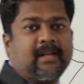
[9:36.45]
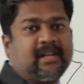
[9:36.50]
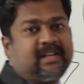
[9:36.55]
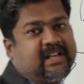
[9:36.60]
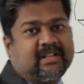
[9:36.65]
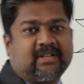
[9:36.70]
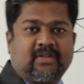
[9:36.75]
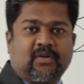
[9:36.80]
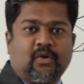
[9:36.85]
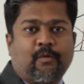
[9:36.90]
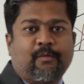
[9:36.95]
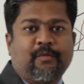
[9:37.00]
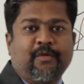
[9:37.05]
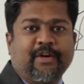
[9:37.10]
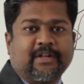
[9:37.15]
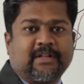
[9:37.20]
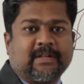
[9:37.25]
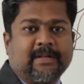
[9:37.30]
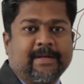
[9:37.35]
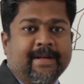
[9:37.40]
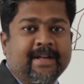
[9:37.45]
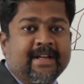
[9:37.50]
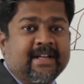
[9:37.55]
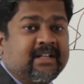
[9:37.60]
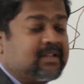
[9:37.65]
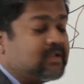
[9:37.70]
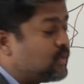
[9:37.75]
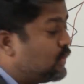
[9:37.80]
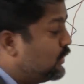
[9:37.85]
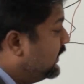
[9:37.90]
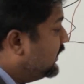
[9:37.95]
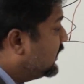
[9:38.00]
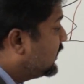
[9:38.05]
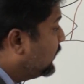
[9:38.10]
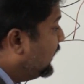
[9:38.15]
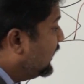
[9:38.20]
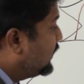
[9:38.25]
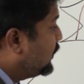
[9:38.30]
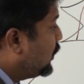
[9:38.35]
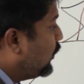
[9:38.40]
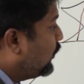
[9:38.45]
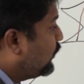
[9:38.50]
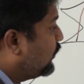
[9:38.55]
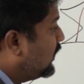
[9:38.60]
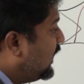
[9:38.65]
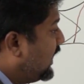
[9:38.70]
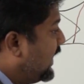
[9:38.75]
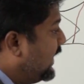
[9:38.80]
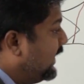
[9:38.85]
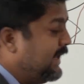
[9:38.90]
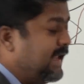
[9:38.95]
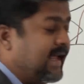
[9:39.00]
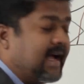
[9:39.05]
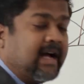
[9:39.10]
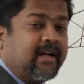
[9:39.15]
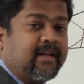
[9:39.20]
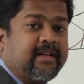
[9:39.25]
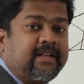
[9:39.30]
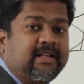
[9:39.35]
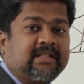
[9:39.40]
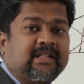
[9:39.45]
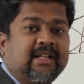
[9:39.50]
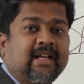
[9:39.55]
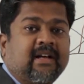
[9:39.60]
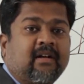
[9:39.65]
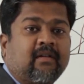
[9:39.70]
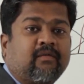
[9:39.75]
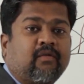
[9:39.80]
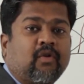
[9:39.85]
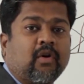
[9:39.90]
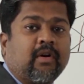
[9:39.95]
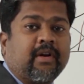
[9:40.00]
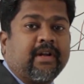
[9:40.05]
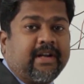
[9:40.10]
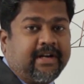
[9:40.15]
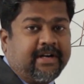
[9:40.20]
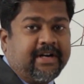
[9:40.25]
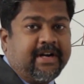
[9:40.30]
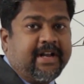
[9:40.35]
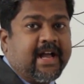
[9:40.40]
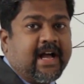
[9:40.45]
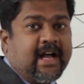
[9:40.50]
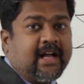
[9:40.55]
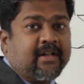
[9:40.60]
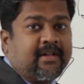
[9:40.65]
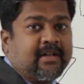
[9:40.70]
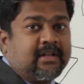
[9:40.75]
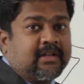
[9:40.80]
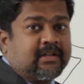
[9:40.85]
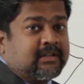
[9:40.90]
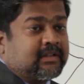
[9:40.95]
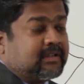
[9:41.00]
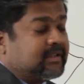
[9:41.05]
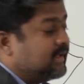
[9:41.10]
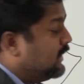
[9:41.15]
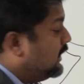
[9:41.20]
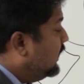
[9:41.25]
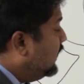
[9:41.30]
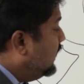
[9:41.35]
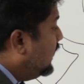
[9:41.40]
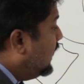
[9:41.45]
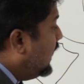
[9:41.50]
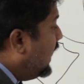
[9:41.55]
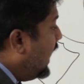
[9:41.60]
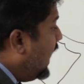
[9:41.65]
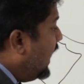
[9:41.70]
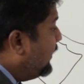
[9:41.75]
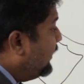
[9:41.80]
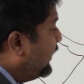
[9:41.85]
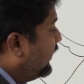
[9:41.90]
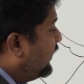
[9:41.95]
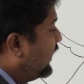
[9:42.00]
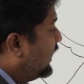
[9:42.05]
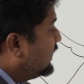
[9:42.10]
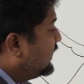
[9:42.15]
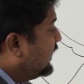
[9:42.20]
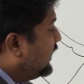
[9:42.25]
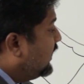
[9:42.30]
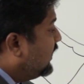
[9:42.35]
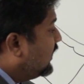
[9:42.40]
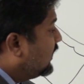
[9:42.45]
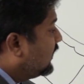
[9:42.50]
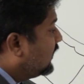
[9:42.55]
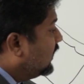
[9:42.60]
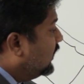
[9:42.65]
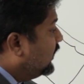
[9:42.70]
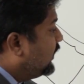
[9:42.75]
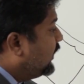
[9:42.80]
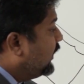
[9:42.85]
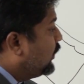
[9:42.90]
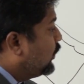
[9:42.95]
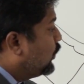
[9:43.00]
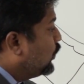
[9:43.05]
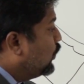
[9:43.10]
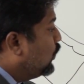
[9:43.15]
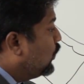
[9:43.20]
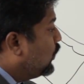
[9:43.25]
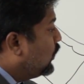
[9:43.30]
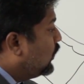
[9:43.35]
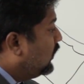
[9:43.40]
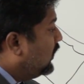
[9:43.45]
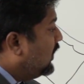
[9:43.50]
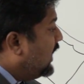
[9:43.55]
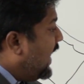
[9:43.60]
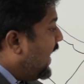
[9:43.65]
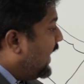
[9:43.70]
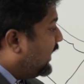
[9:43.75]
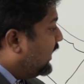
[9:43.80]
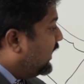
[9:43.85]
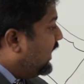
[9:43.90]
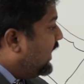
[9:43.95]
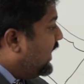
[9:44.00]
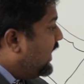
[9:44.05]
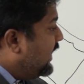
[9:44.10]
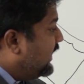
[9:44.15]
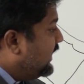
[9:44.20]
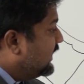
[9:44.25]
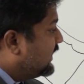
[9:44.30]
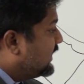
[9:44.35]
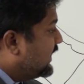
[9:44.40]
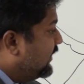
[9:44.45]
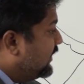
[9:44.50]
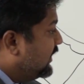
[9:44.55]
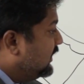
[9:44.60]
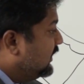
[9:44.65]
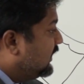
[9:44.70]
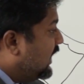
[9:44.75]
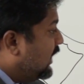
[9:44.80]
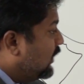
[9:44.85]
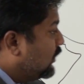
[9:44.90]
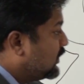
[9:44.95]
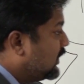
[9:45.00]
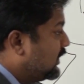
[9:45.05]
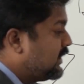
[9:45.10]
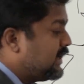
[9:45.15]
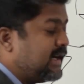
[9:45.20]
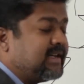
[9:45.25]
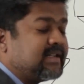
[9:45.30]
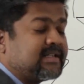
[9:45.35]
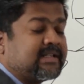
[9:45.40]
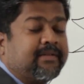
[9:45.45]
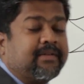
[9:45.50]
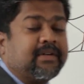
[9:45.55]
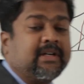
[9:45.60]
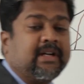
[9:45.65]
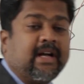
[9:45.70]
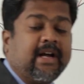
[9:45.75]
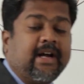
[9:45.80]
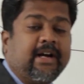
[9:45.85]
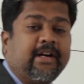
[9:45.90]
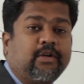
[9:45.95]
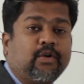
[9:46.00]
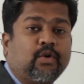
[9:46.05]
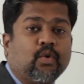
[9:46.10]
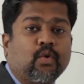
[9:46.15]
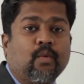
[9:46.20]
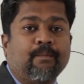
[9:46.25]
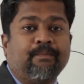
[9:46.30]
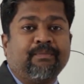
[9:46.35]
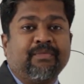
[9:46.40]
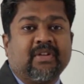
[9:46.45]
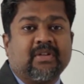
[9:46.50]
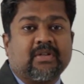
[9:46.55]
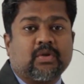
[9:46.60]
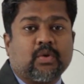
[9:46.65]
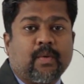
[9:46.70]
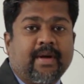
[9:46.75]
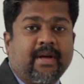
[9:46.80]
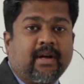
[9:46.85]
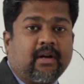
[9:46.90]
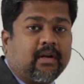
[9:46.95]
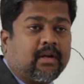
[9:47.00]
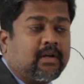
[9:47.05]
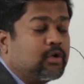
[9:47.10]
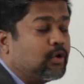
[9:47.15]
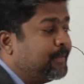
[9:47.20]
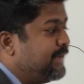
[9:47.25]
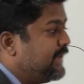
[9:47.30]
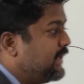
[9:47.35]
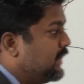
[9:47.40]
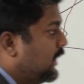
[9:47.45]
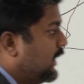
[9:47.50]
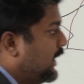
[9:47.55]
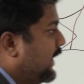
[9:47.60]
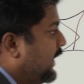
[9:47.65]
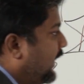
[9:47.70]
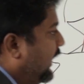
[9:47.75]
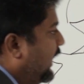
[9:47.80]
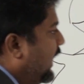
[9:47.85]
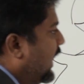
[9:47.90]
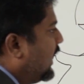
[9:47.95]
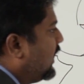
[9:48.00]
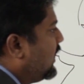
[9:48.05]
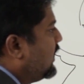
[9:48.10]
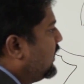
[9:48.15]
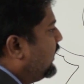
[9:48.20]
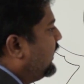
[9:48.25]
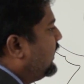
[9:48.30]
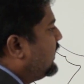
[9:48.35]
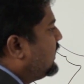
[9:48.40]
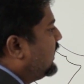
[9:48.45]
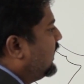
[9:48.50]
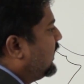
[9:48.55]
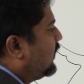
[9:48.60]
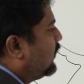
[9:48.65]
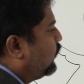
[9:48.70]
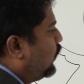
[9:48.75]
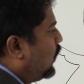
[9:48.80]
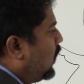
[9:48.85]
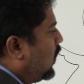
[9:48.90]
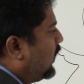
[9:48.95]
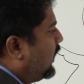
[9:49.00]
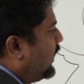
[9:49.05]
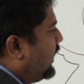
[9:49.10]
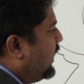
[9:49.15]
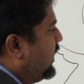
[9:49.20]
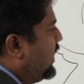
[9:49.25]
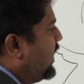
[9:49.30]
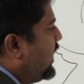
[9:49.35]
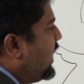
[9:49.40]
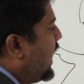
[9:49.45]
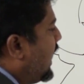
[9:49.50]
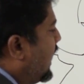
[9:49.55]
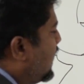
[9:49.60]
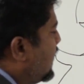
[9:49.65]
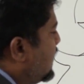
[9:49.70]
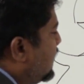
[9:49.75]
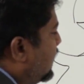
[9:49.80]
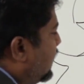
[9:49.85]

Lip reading: Yes, obviously. So this much of area is there for India. I am revising, 3,287,782 square kilometer area is there for India.